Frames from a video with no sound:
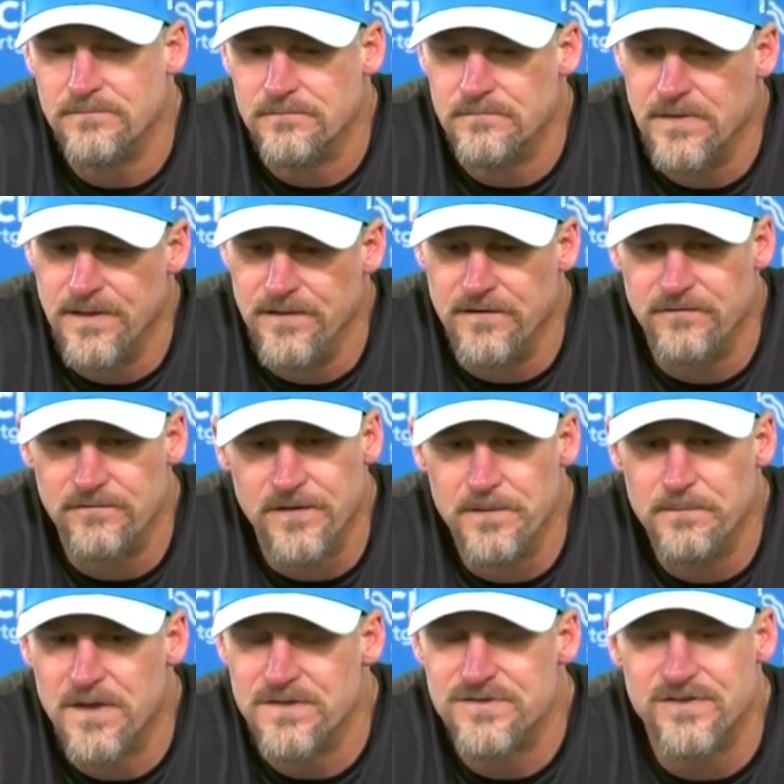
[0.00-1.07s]
I mean, they're very
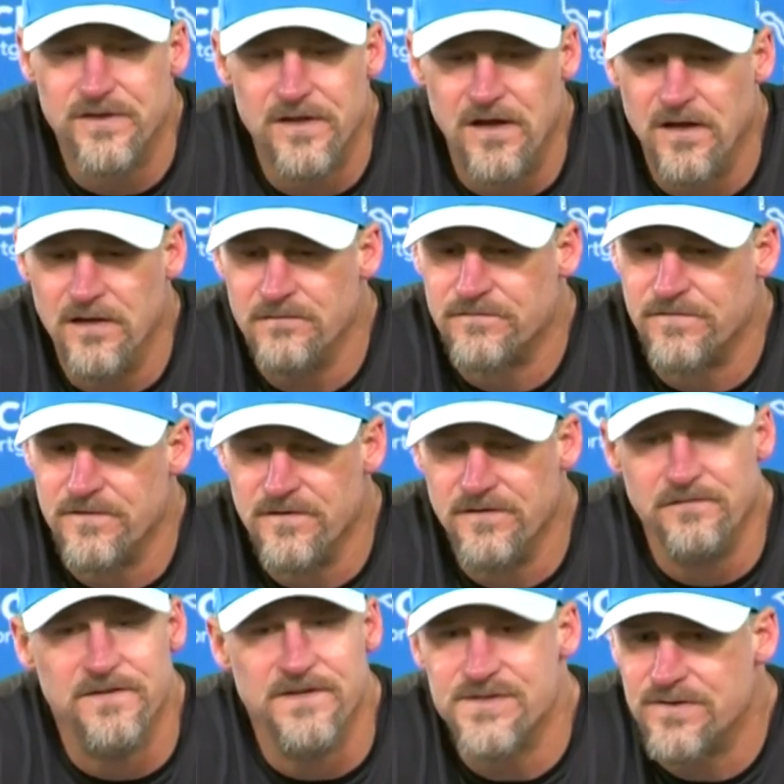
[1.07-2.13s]
much in the hunt for the
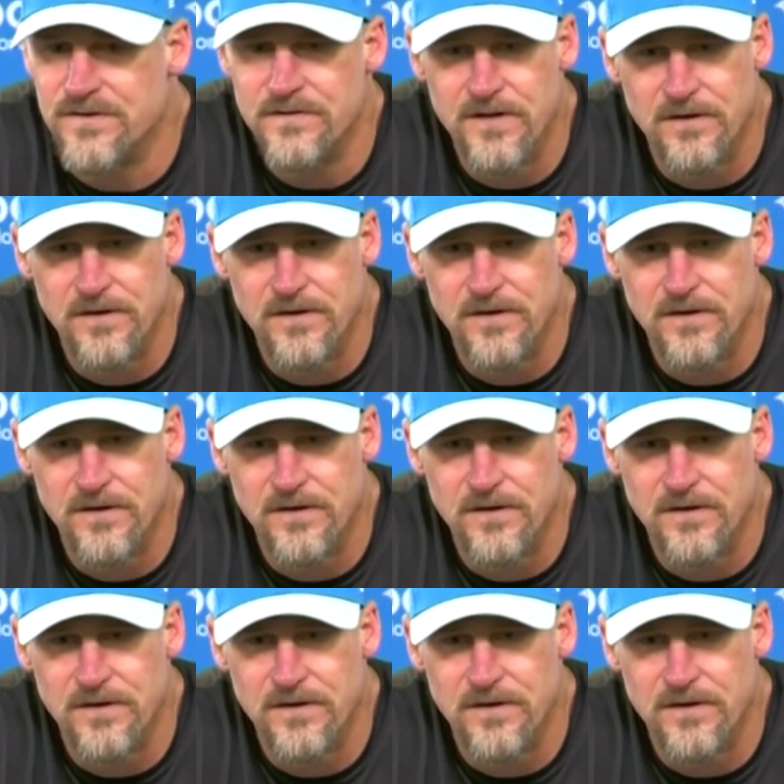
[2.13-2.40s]
division,